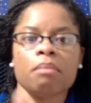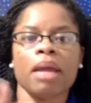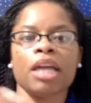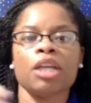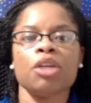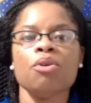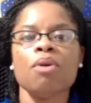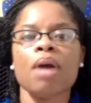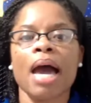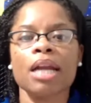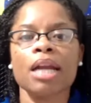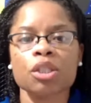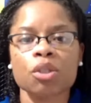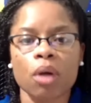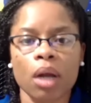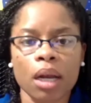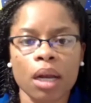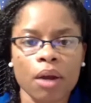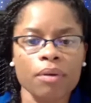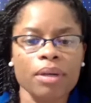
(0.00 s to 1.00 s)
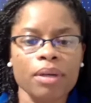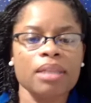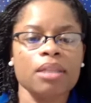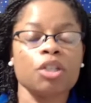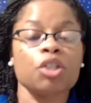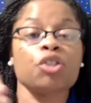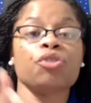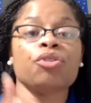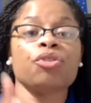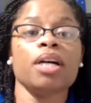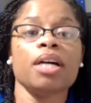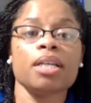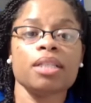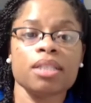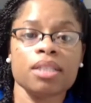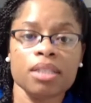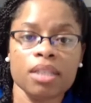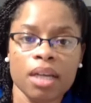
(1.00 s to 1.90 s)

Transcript: like you got to start learning the trust